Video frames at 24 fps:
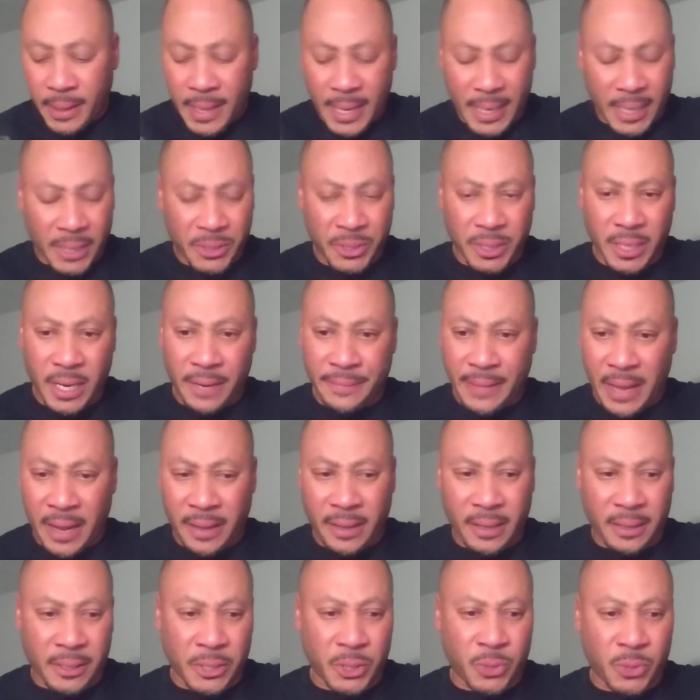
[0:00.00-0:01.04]
like I said, I, I,
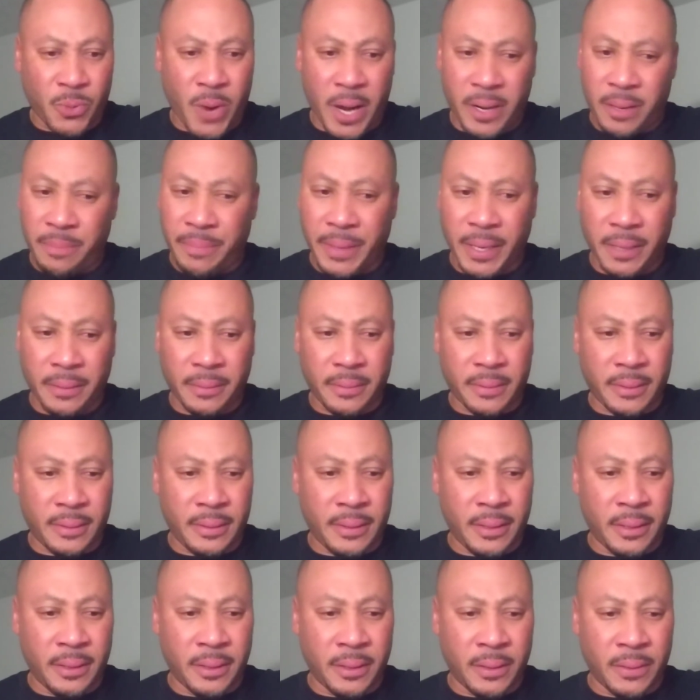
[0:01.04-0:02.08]
get this quite a bit.
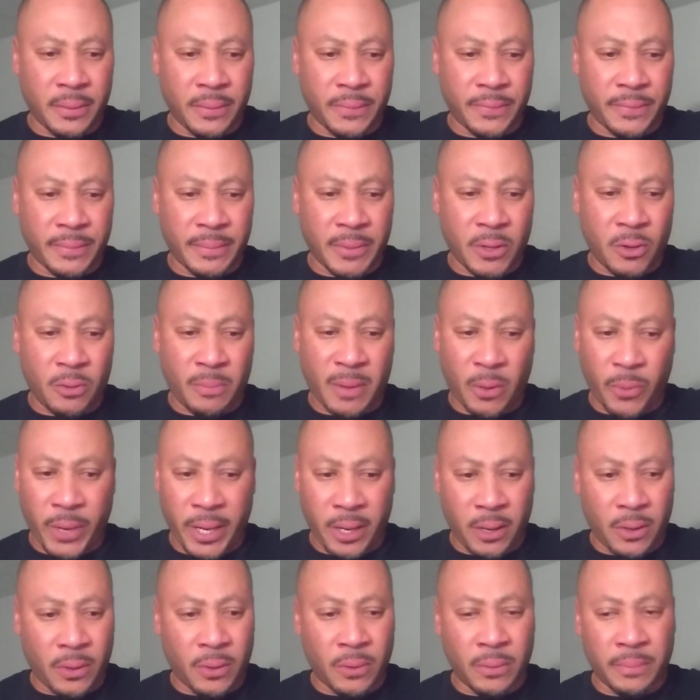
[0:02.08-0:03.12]
You know, if I'm on my way
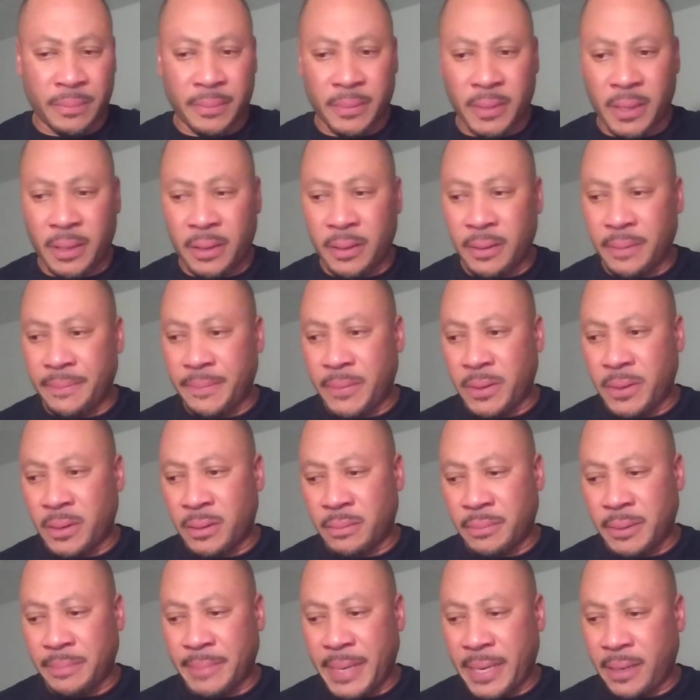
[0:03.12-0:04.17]
home and I'm going to
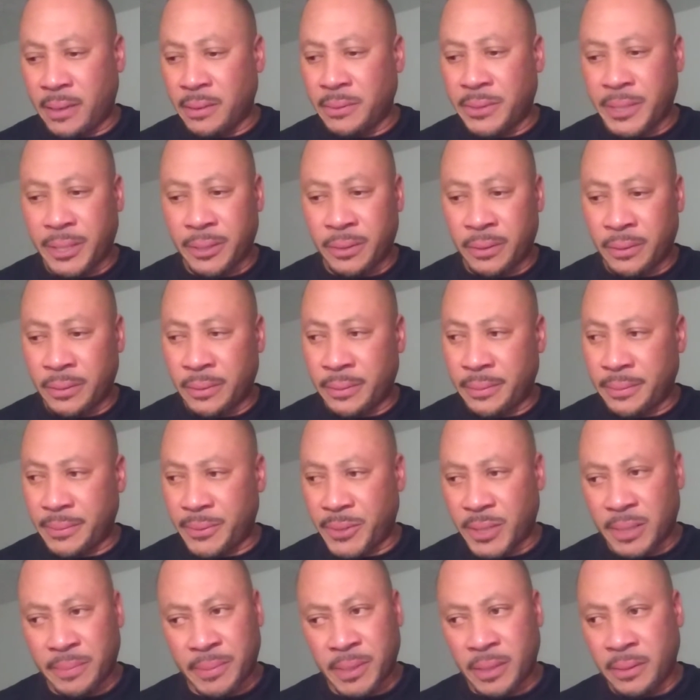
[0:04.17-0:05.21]
be making dinner,
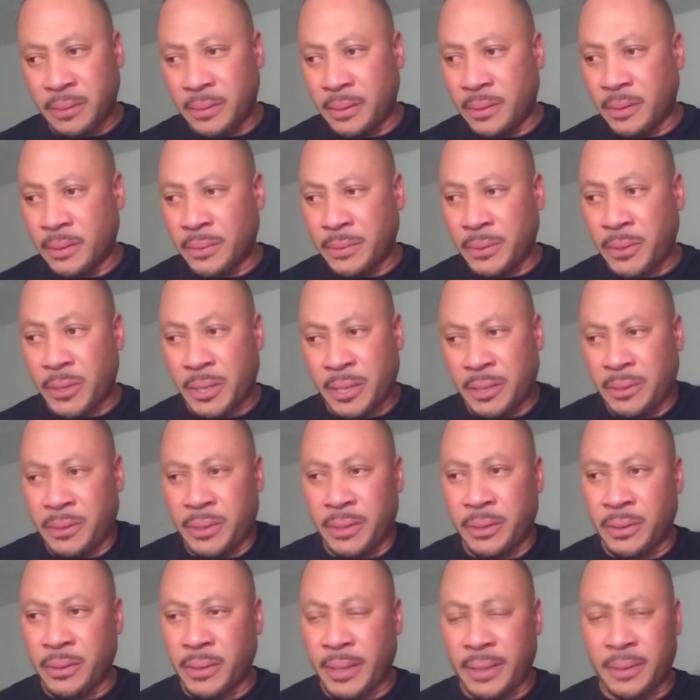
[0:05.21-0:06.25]
something, you know, cooking
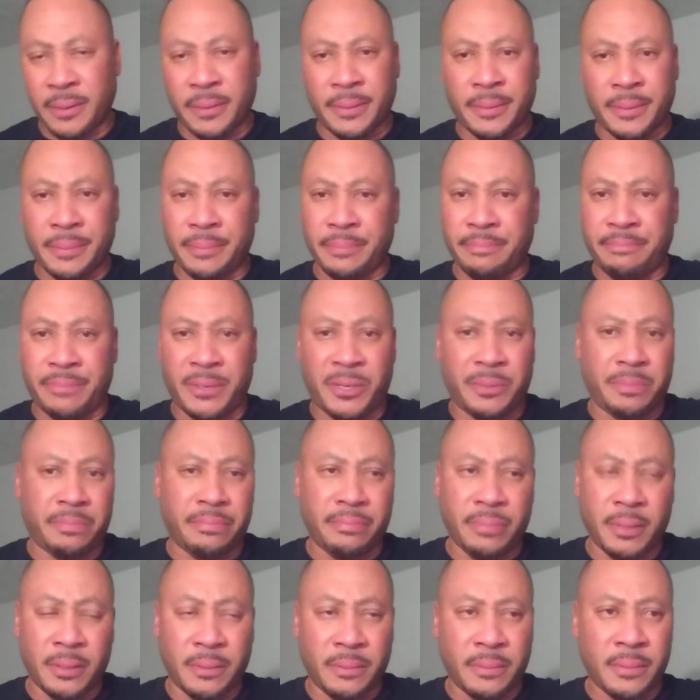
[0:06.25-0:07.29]
dinner like a,
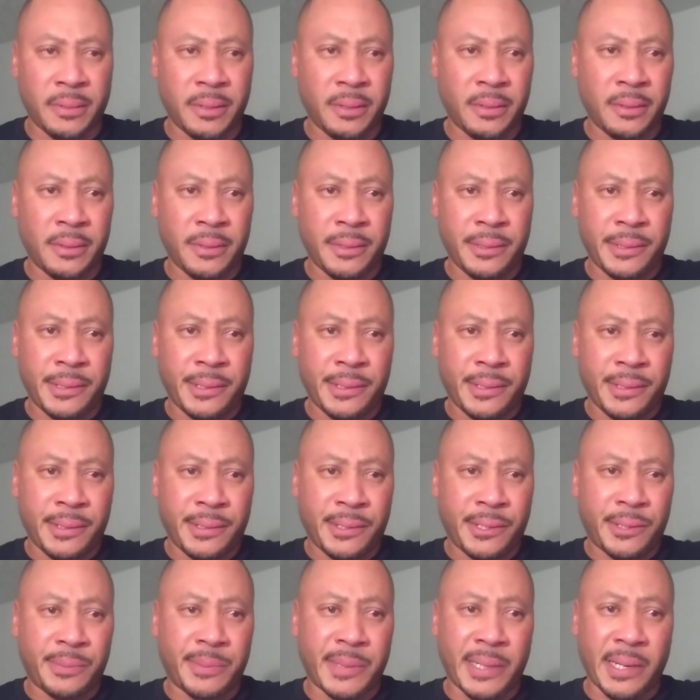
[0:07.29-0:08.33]
you know,
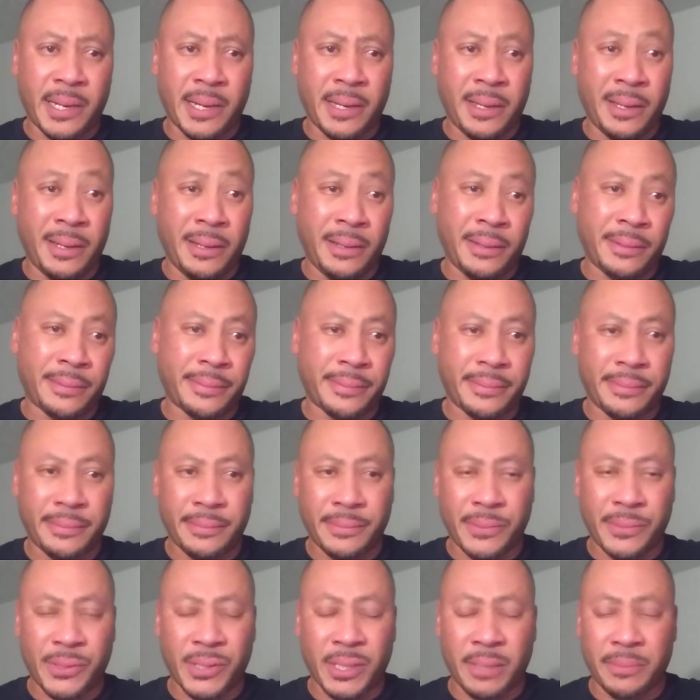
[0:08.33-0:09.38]
spaghetti,
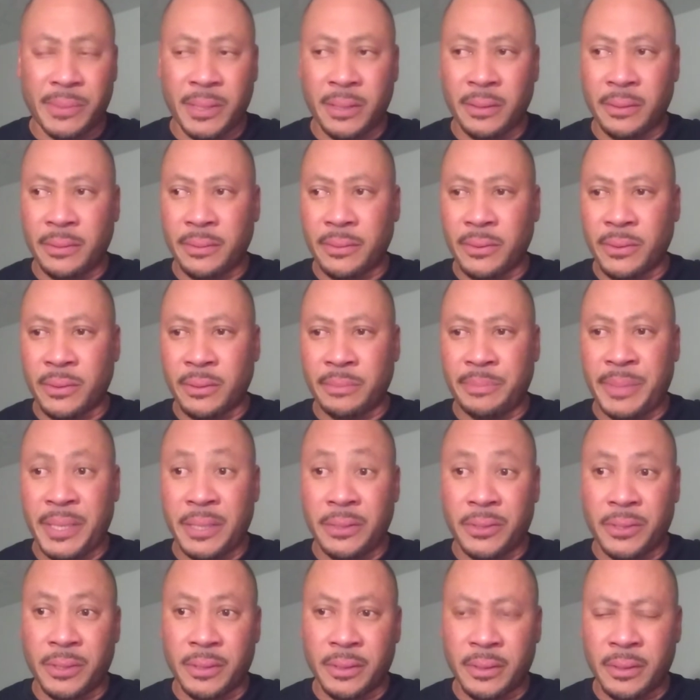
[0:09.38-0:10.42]
something, or a
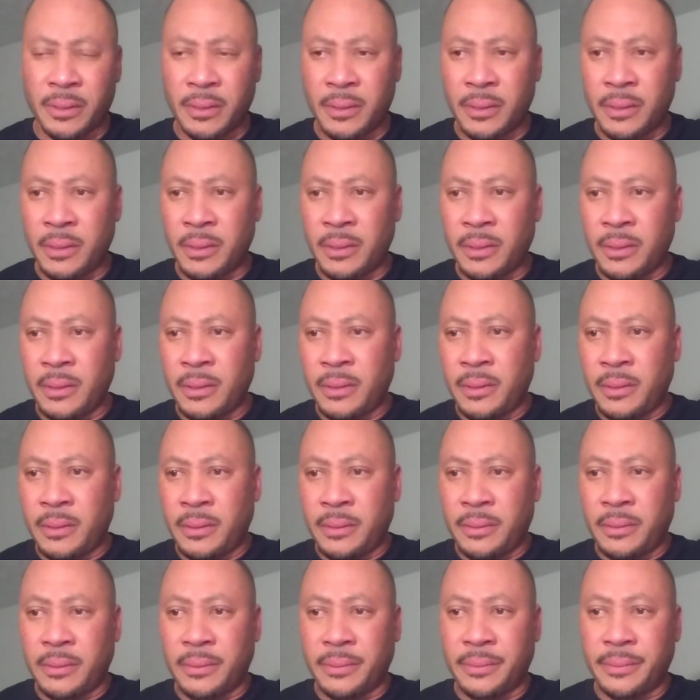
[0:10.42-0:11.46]
pizza,
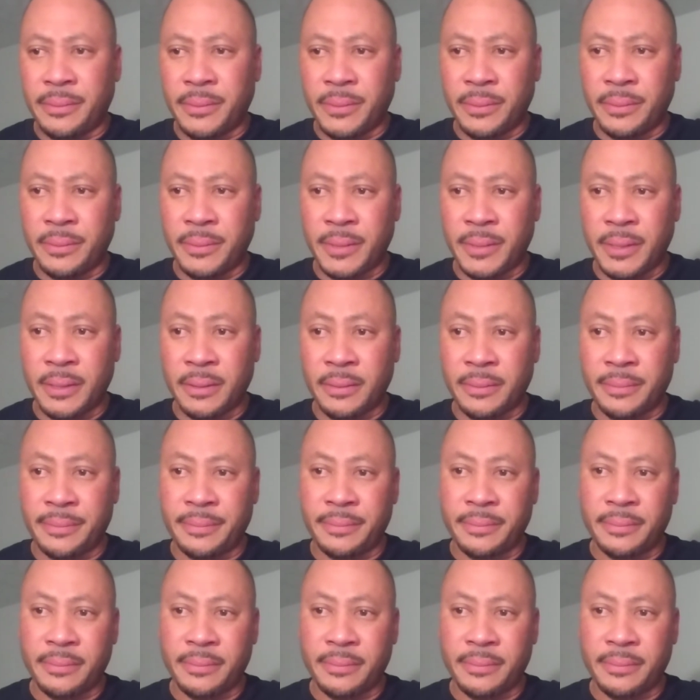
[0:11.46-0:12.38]
you know,